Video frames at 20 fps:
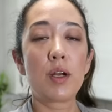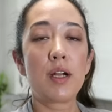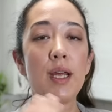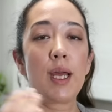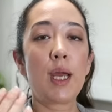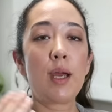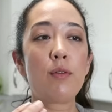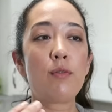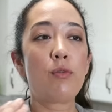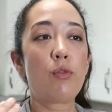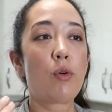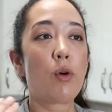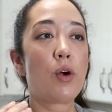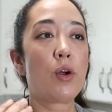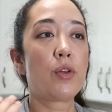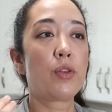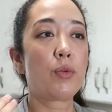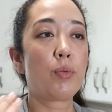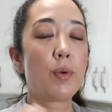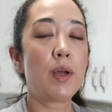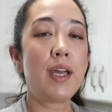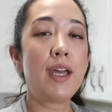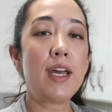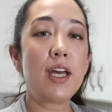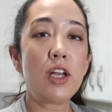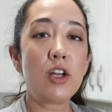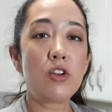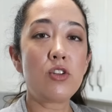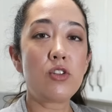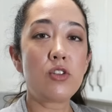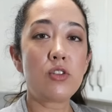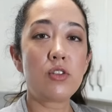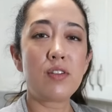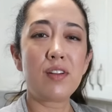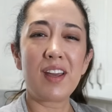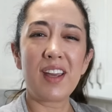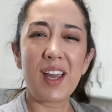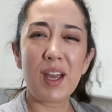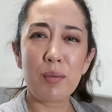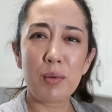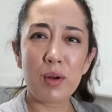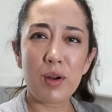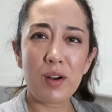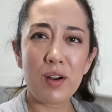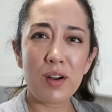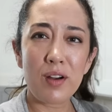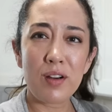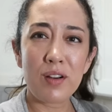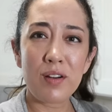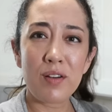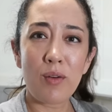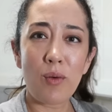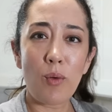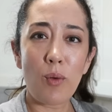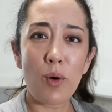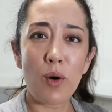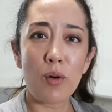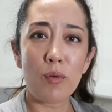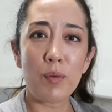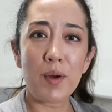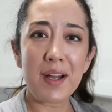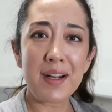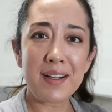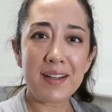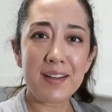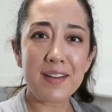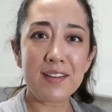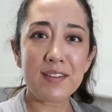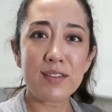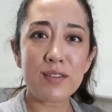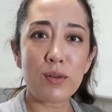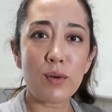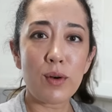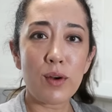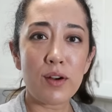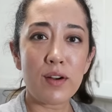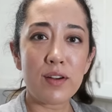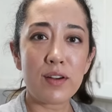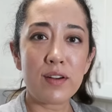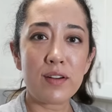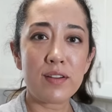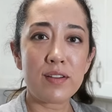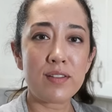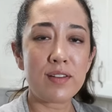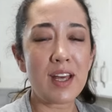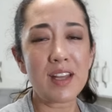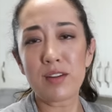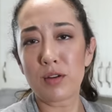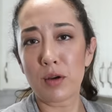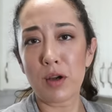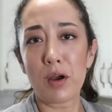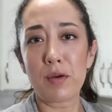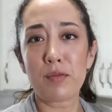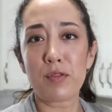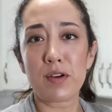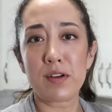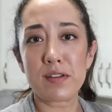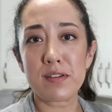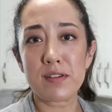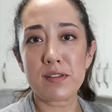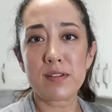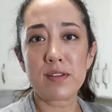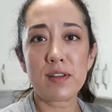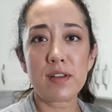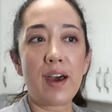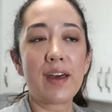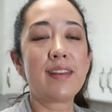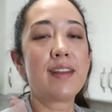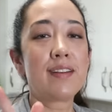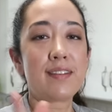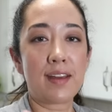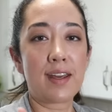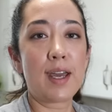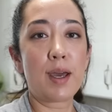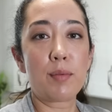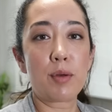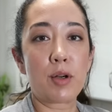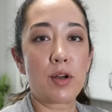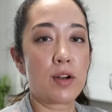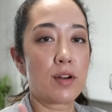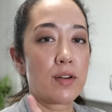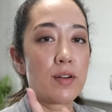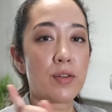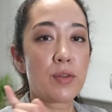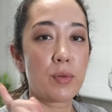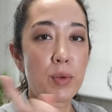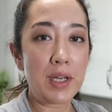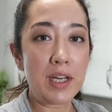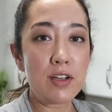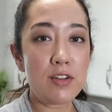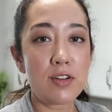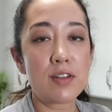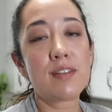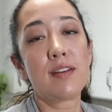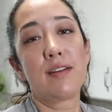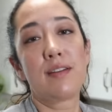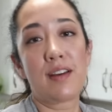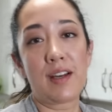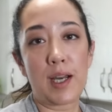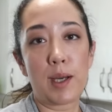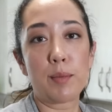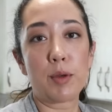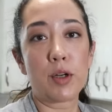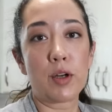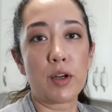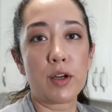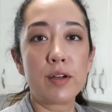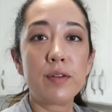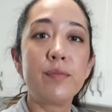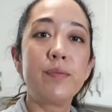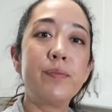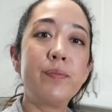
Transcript: we're gonna aim for a three inch diameter or radius or not circumference. I think diameter, right. three inches in diameter.